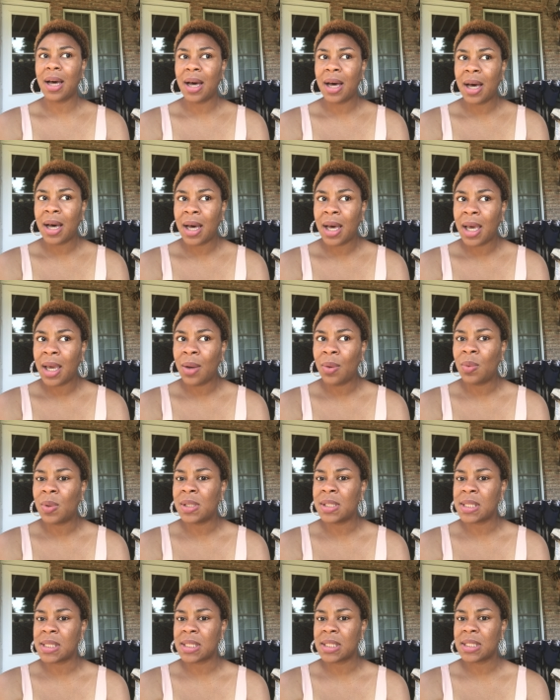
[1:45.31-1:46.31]
I
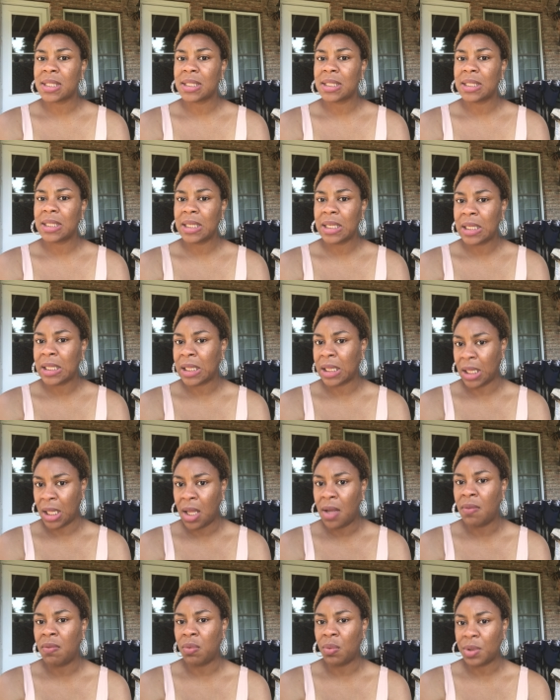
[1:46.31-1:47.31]
was in
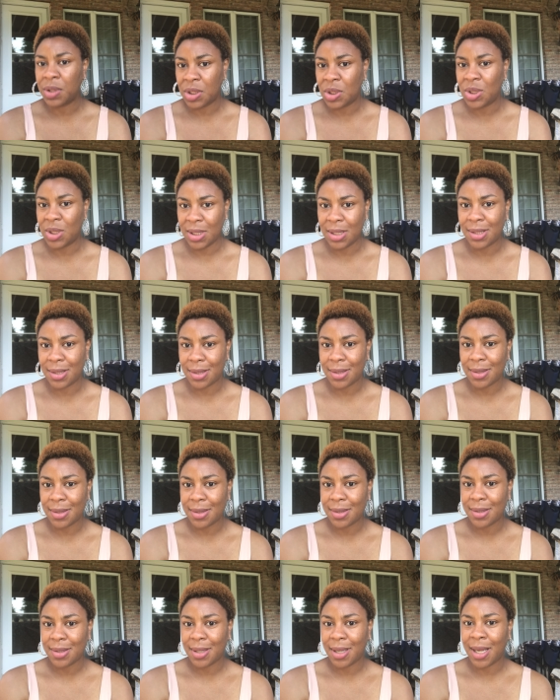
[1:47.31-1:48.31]
love with
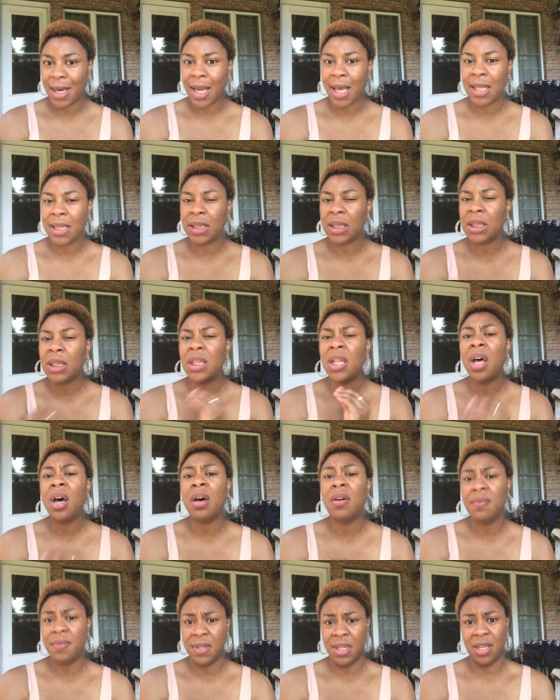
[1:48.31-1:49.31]
Jesus and I
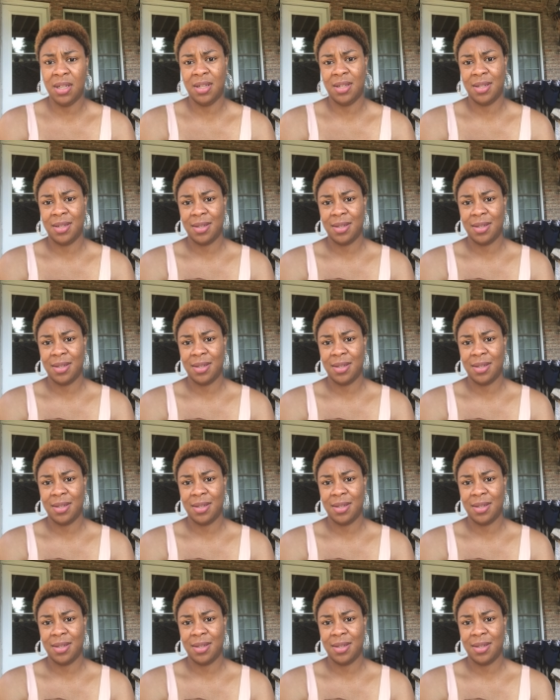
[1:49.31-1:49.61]
loved